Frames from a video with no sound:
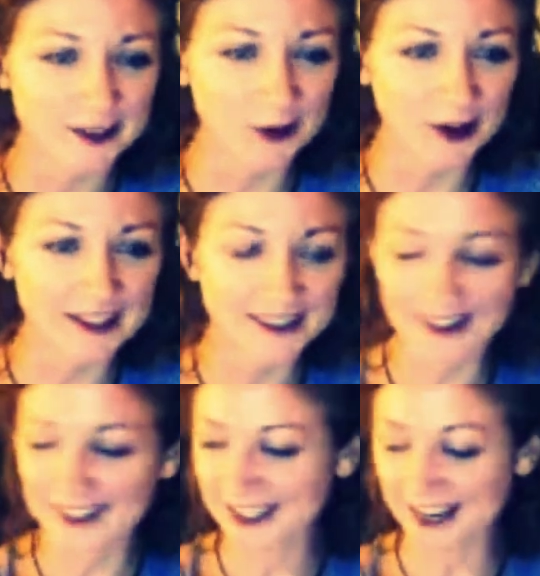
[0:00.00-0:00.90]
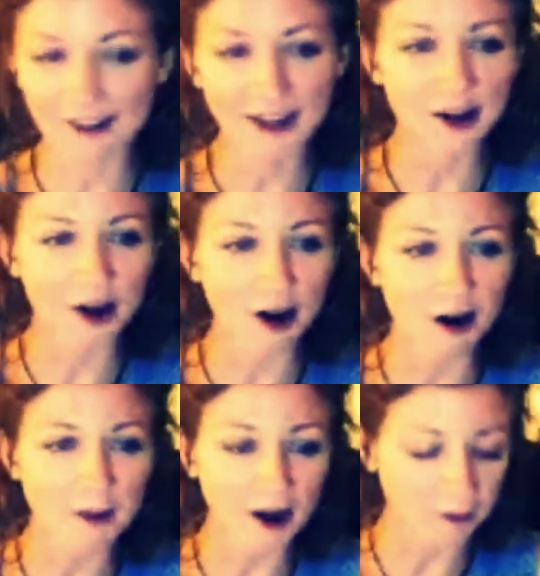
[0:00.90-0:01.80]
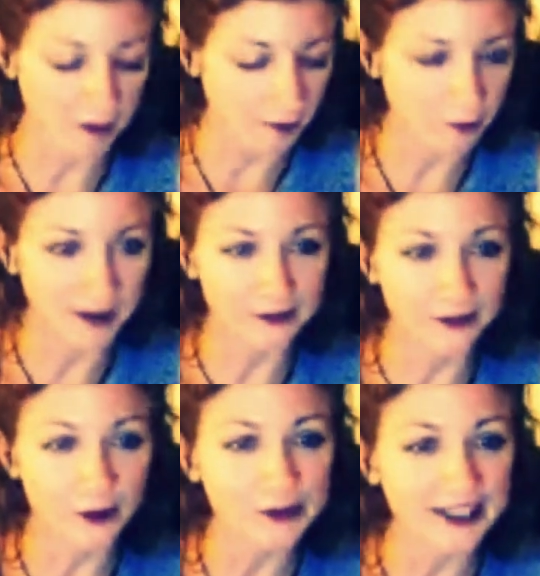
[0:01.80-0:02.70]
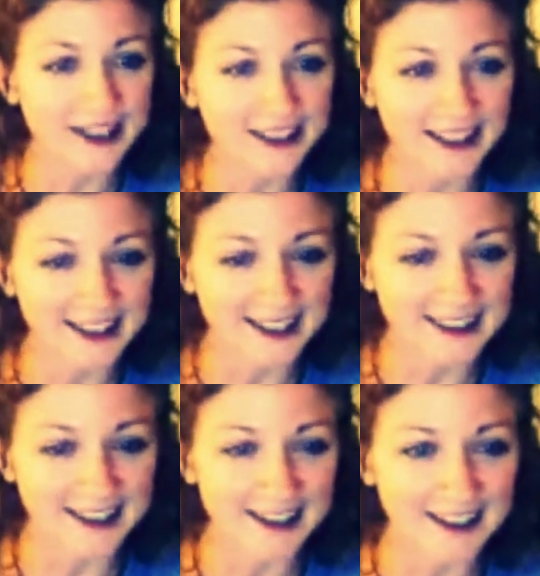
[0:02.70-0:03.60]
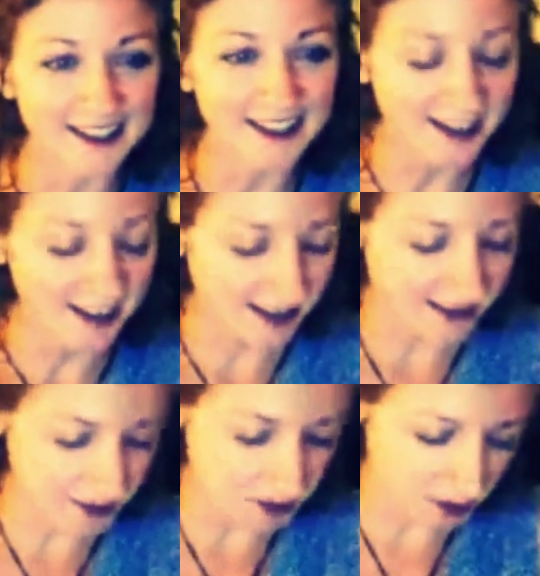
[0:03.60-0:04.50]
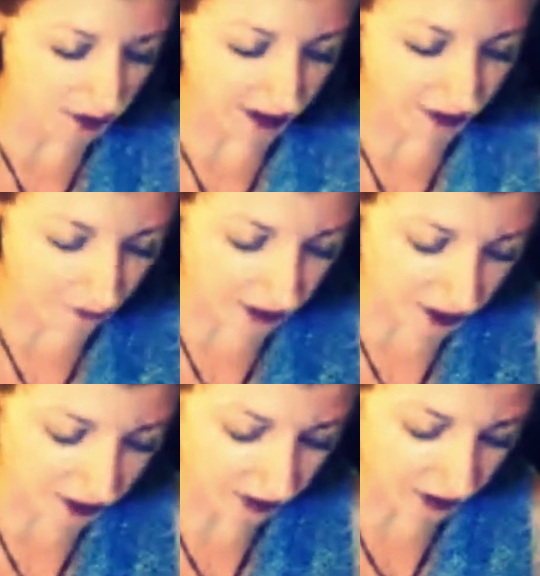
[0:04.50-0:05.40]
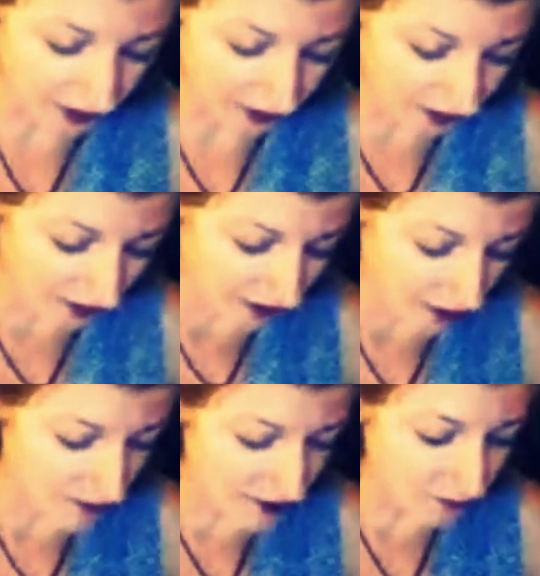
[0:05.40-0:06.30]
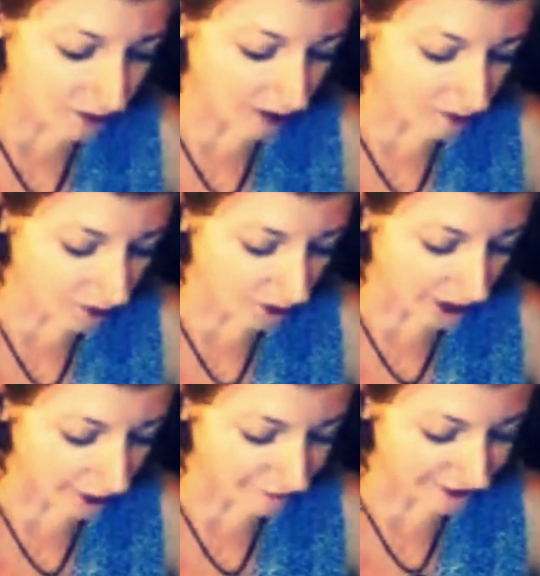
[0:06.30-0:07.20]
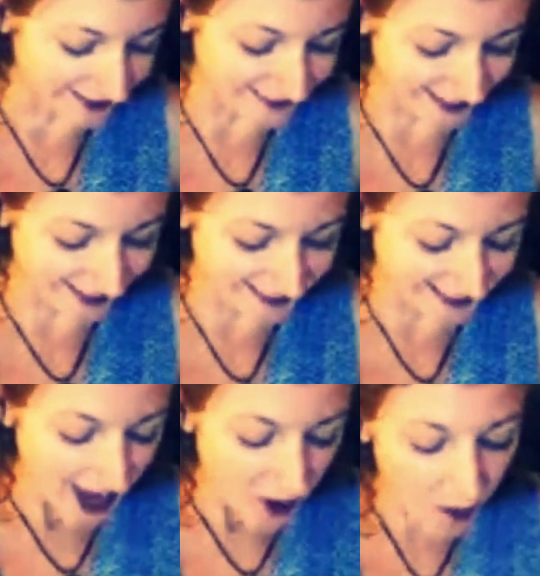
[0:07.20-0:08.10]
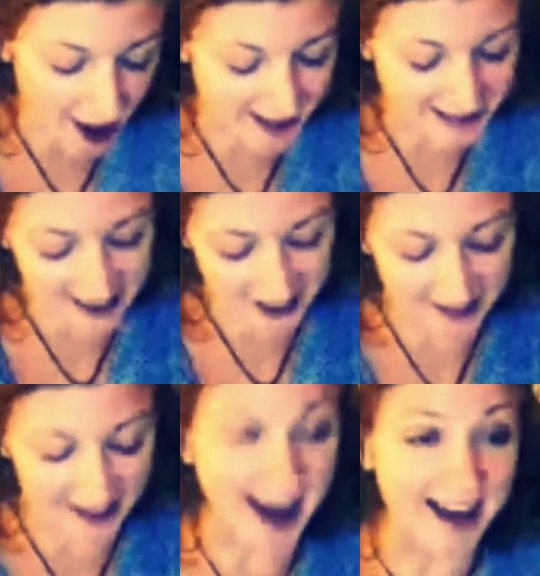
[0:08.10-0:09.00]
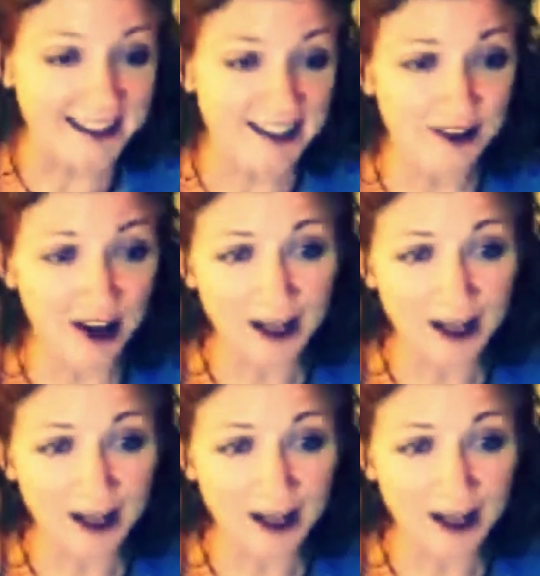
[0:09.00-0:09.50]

and things that I read are about people being lonely. Like it seems to be like the major problem that we all face, I guess. Well, I guess I should guess, right?